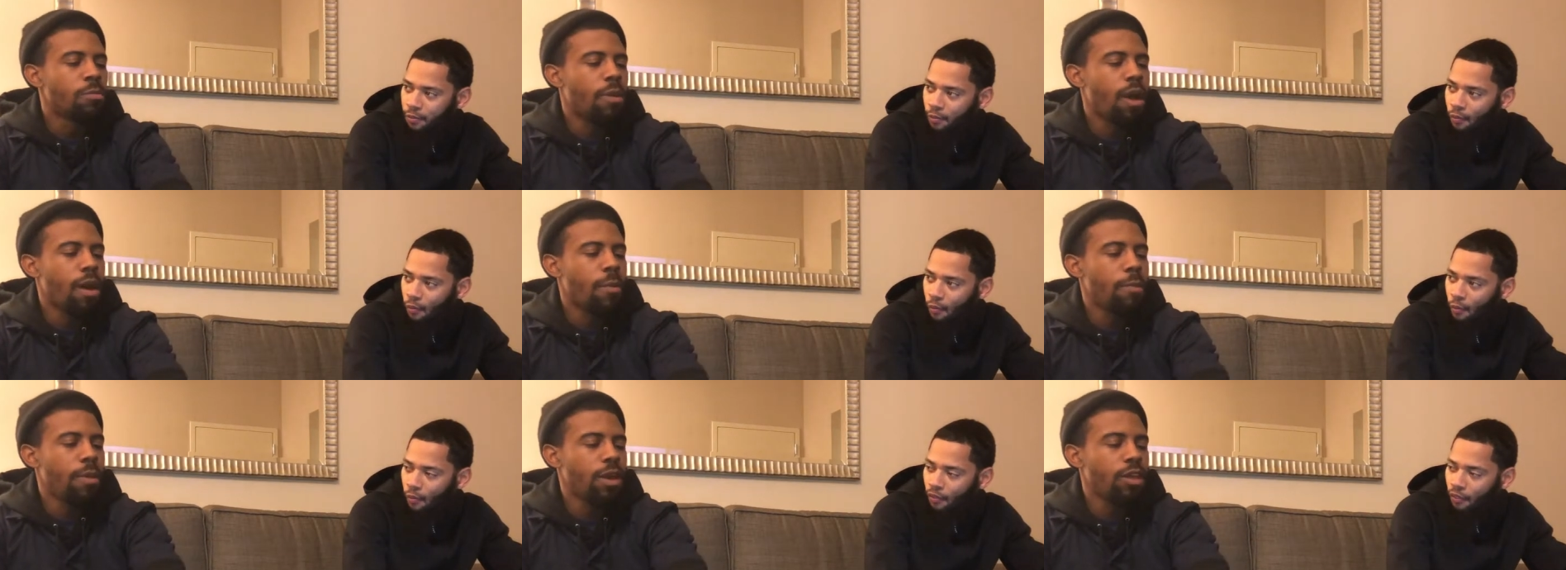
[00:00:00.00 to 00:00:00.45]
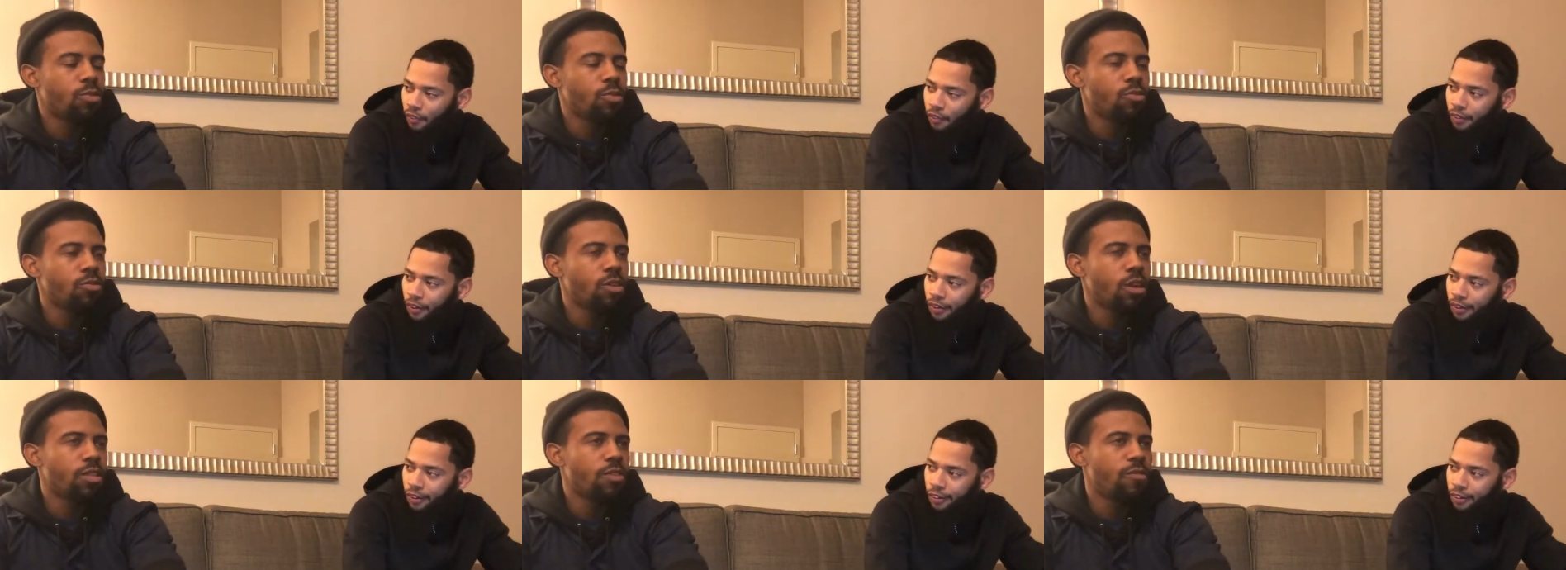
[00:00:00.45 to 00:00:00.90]
Speaker 1: mom passed away
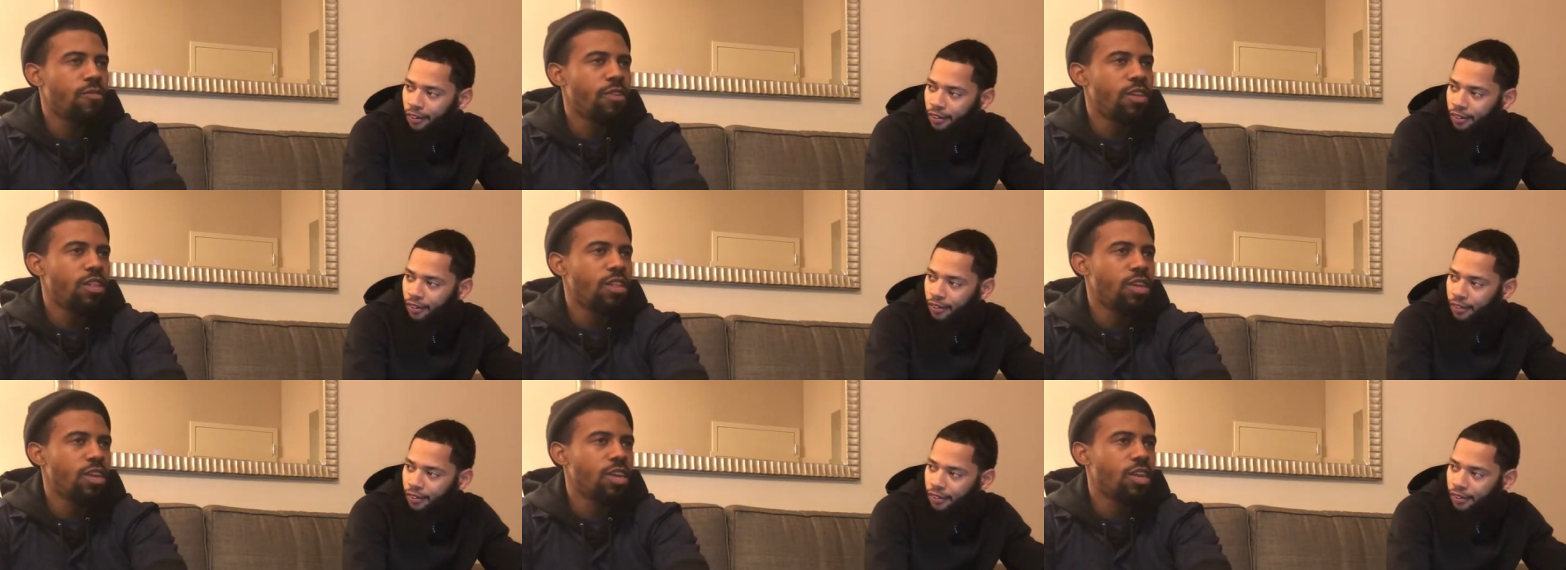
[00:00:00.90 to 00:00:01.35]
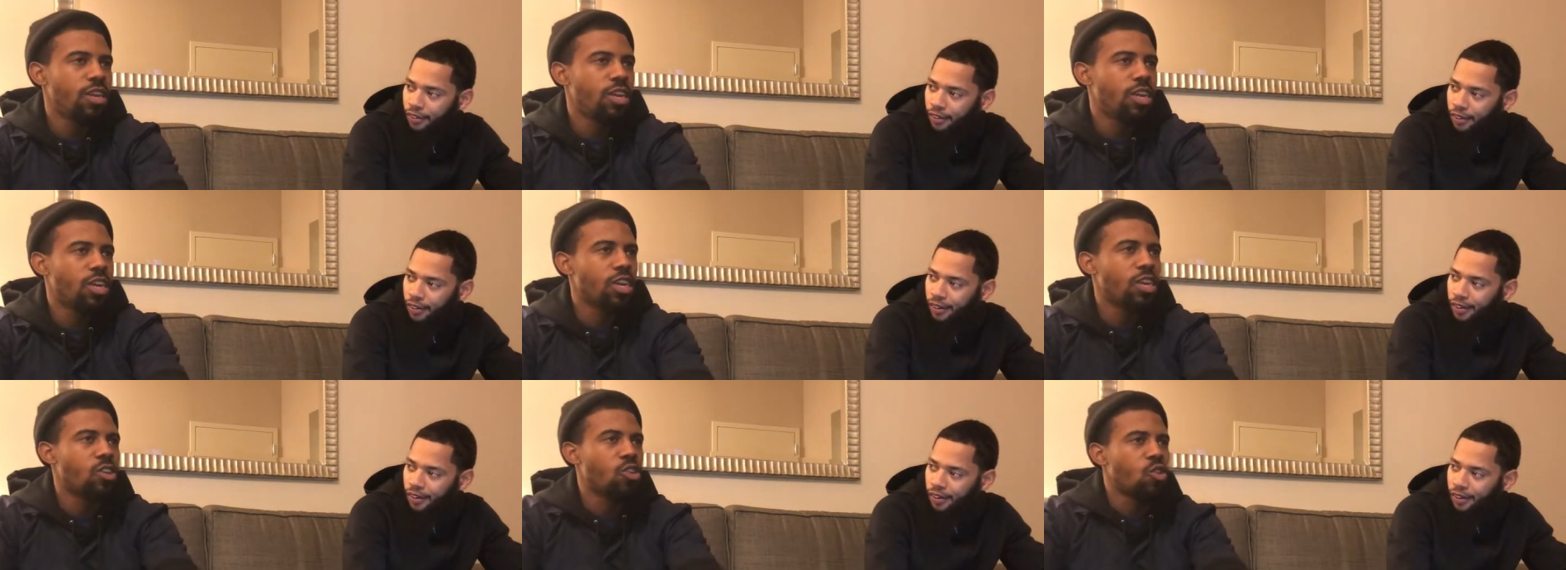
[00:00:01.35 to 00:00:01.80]
2015 and
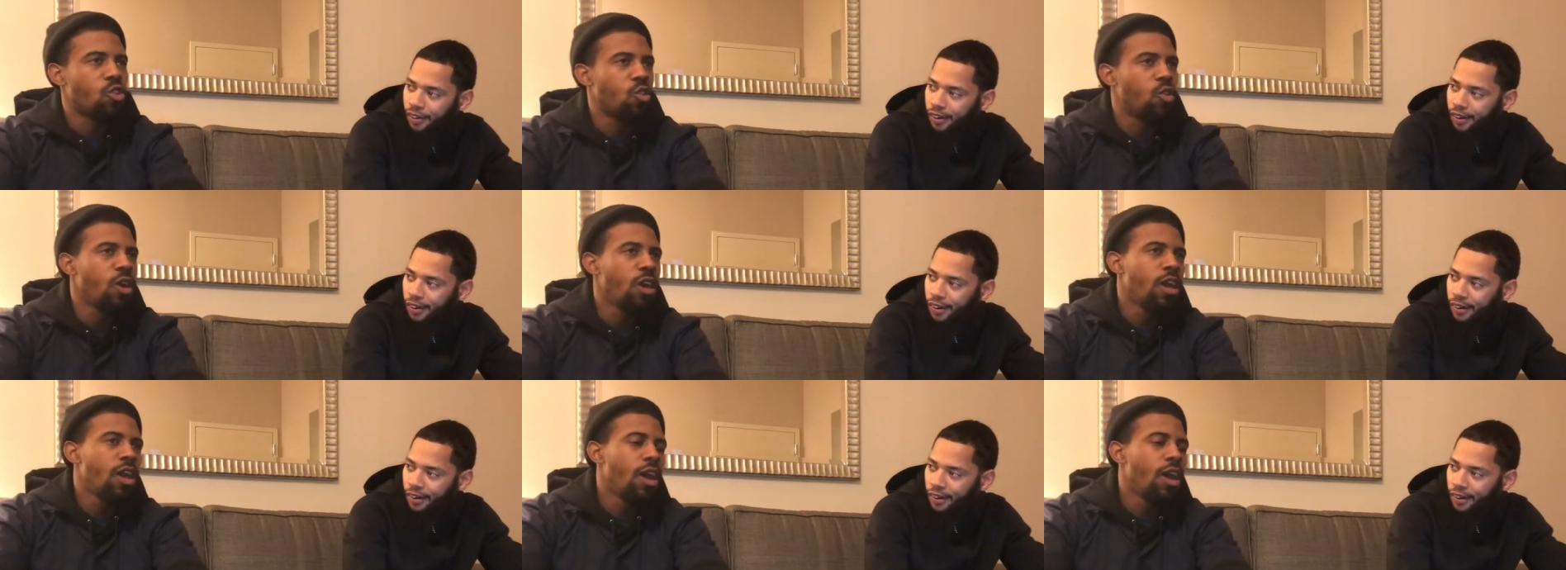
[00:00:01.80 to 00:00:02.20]
shit. So